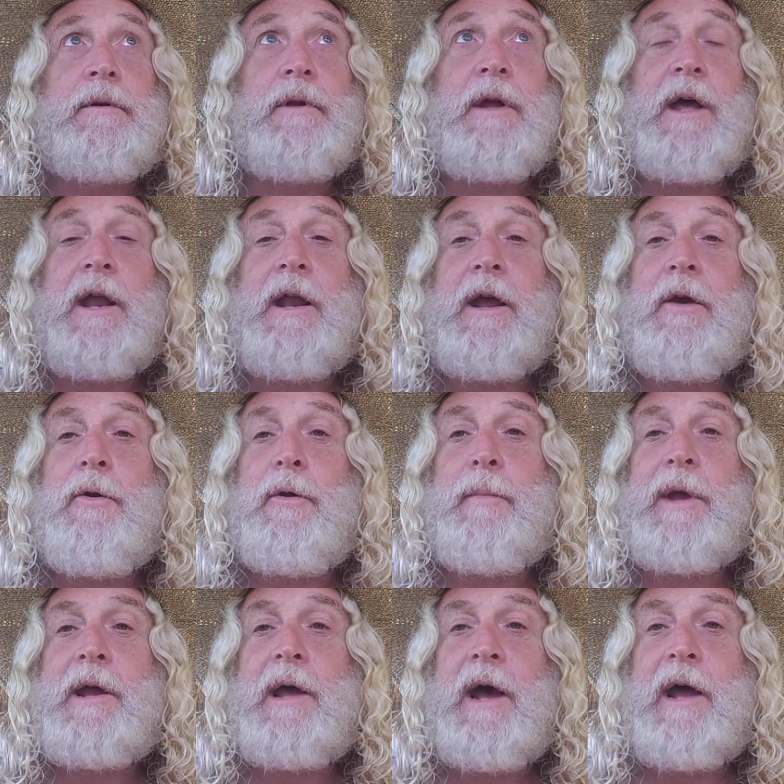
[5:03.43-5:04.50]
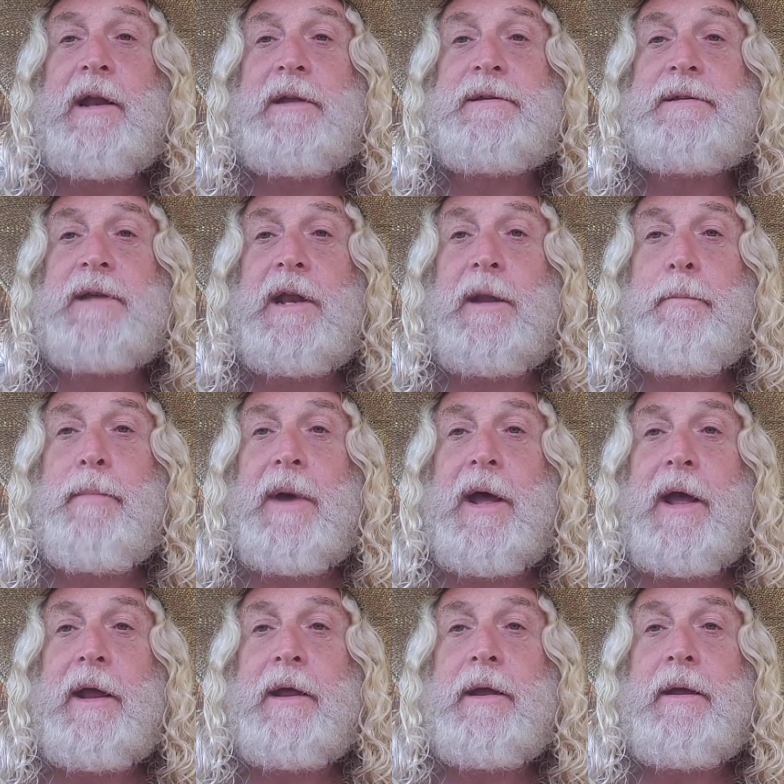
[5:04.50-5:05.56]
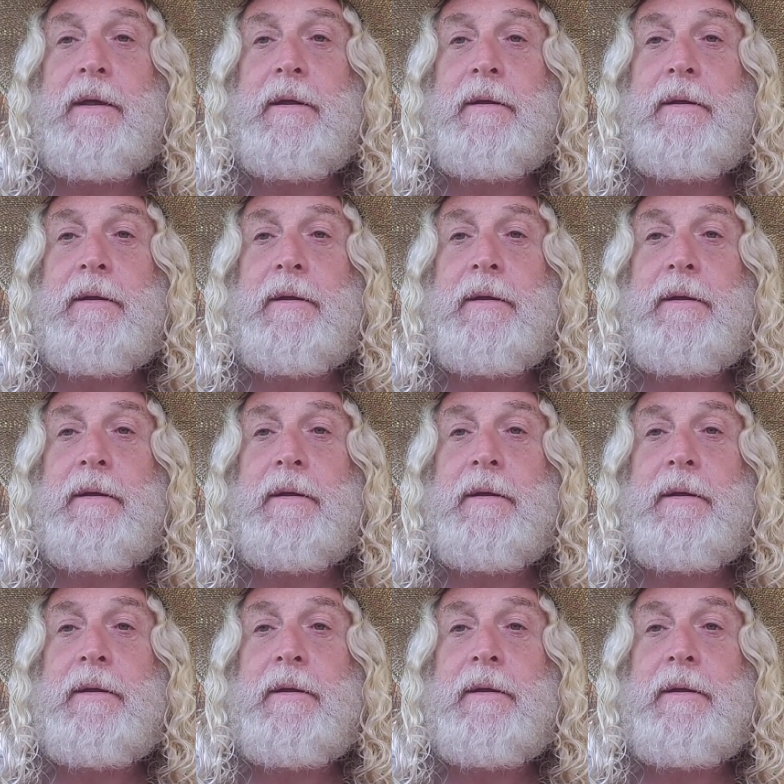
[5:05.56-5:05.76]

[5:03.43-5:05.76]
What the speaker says: You got to go to Makati City Bank.